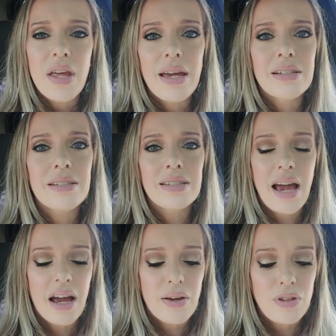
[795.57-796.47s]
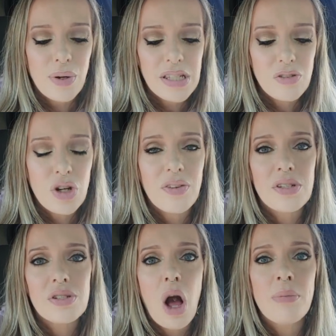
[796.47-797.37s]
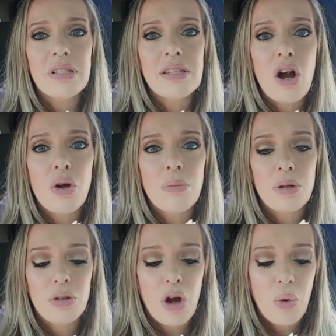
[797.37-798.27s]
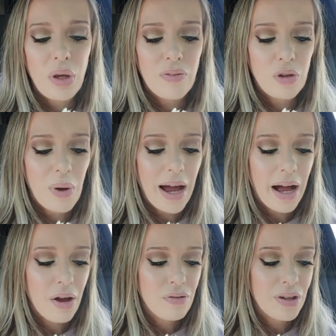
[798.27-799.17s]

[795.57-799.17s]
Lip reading: And yeah, if you guys have tried this, comment down below if you have.